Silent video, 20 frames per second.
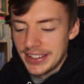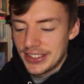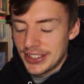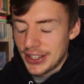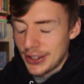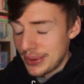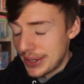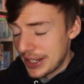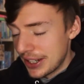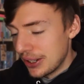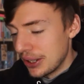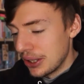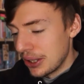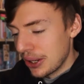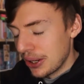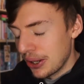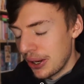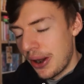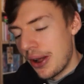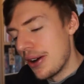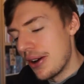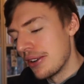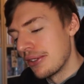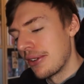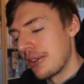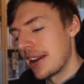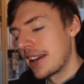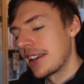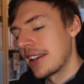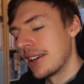So we got a lot of
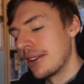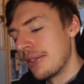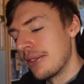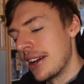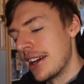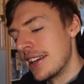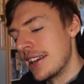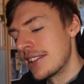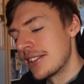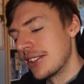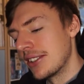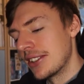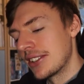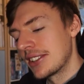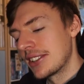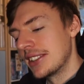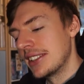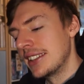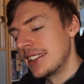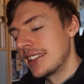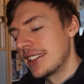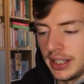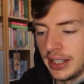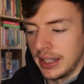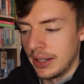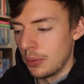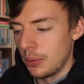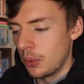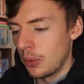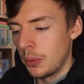regular rares, honestly.
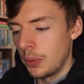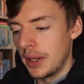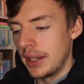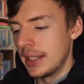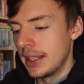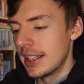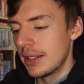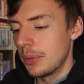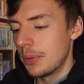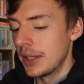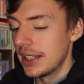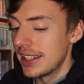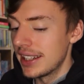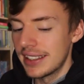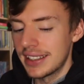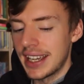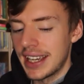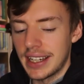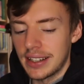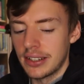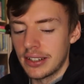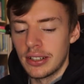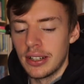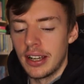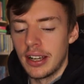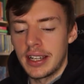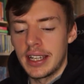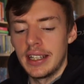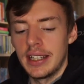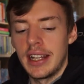Like, we didn't get good
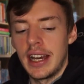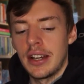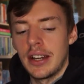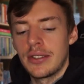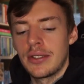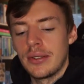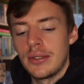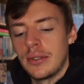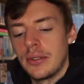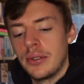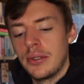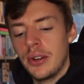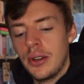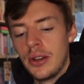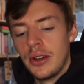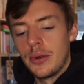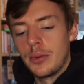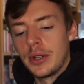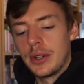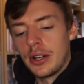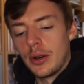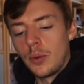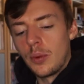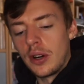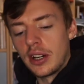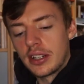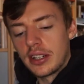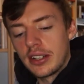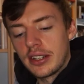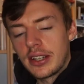luck in that at all. We got
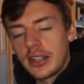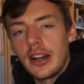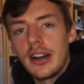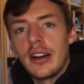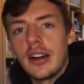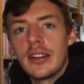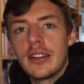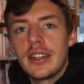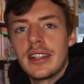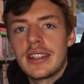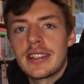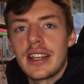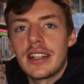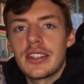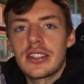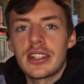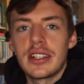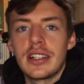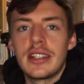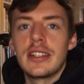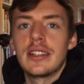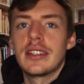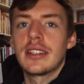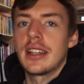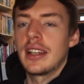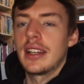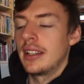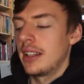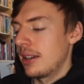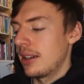one good card essentially,
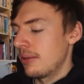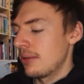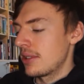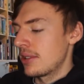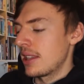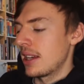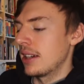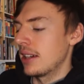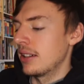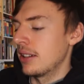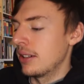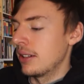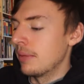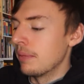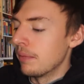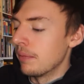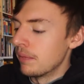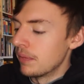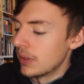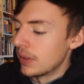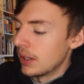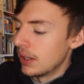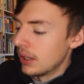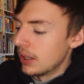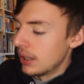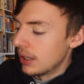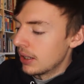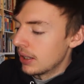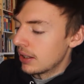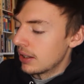and that was that
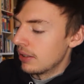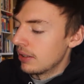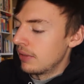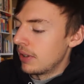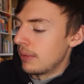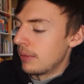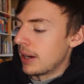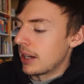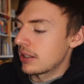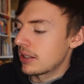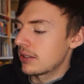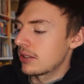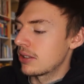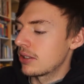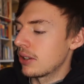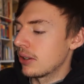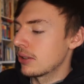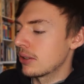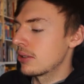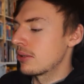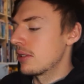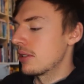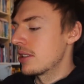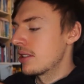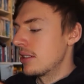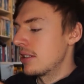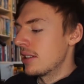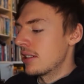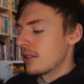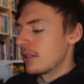the VMAX
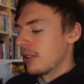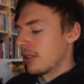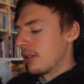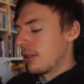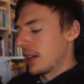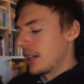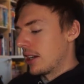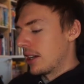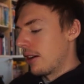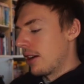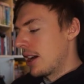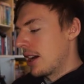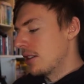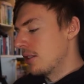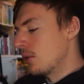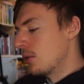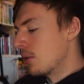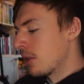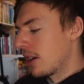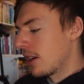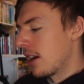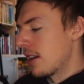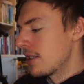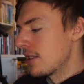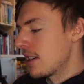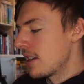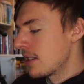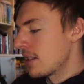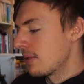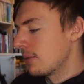Toxtricity. So I'll quickly go ahead and organize
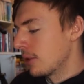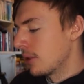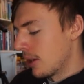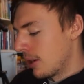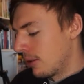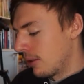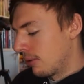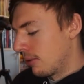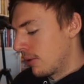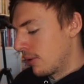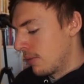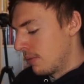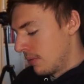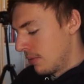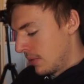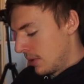these and we'll go through them.